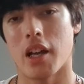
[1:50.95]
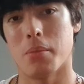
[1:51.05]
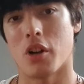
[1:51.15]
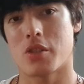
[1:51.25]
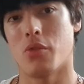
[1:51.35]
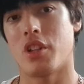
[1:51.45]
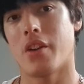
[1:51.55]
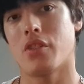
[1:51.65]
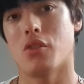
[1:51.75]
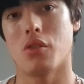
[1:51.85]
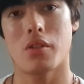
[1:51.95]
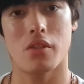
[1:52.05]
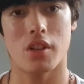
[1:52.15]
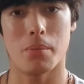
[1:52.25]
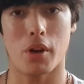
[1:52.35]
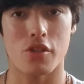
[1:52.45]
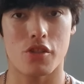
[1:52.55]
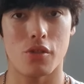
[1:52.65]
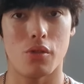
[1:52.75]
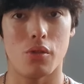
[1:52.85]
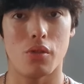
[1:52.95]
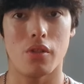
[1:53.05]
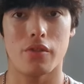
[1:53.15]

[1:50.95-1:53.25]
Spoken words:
and much more difficult compared to